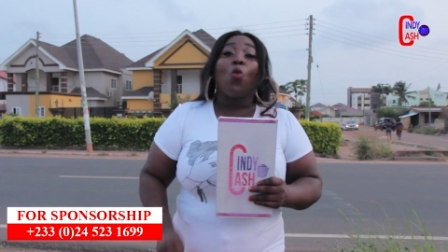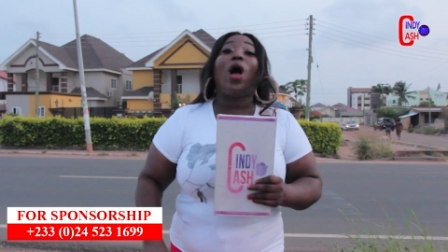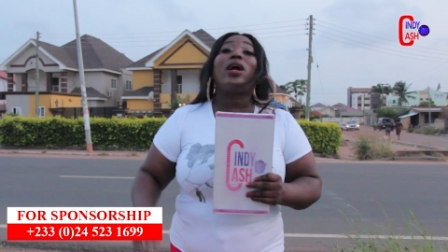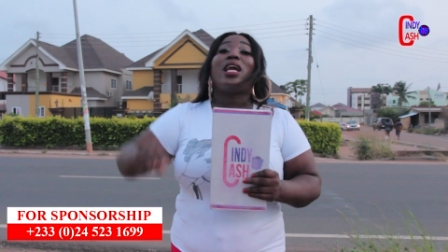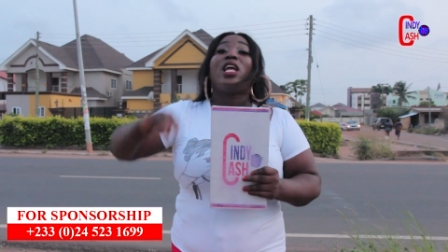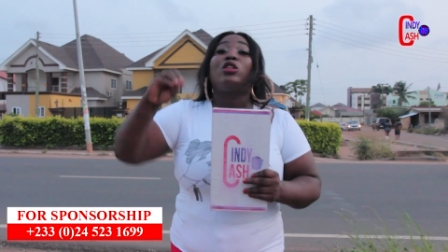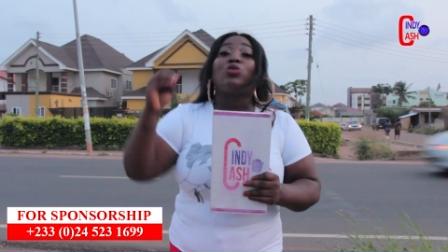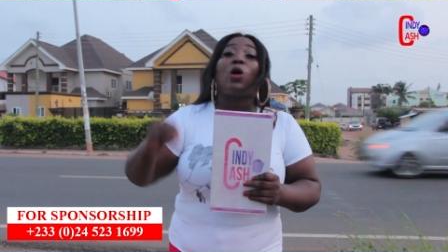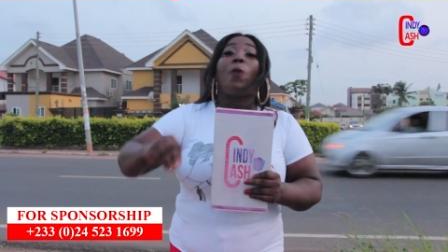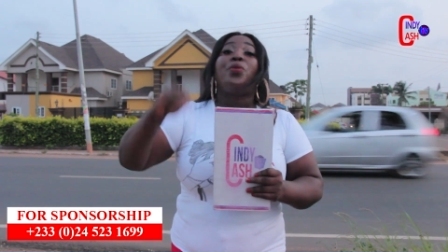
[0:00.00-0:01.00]
Well, God and his
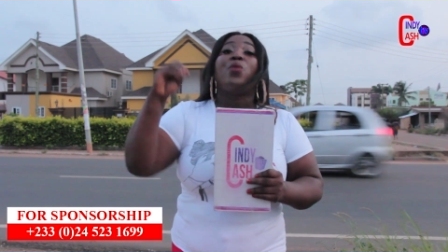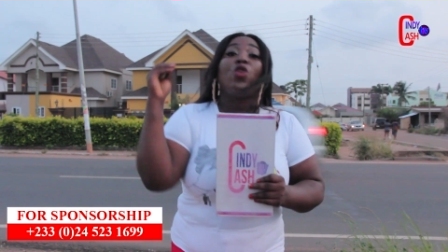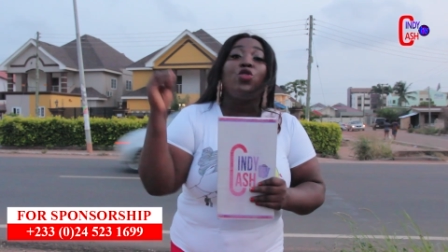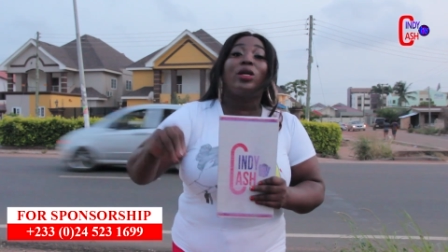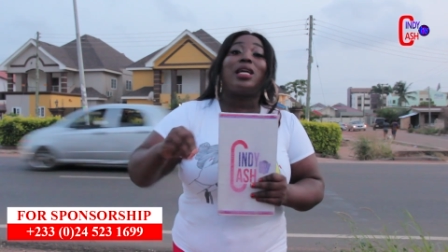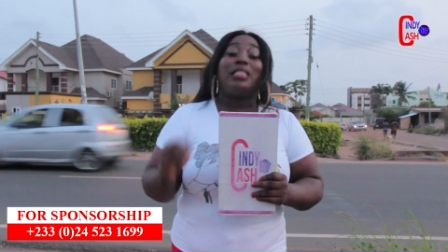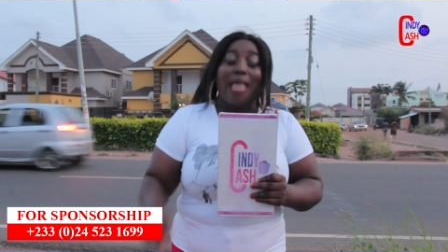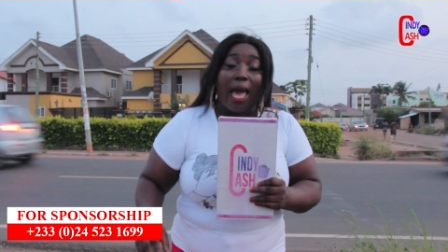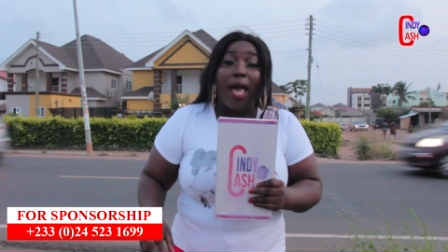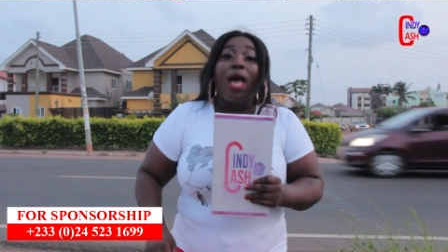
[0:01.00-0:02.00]
local people, U K
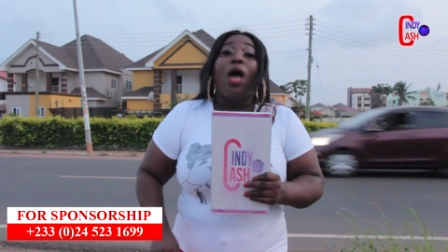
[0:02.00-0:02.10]
say.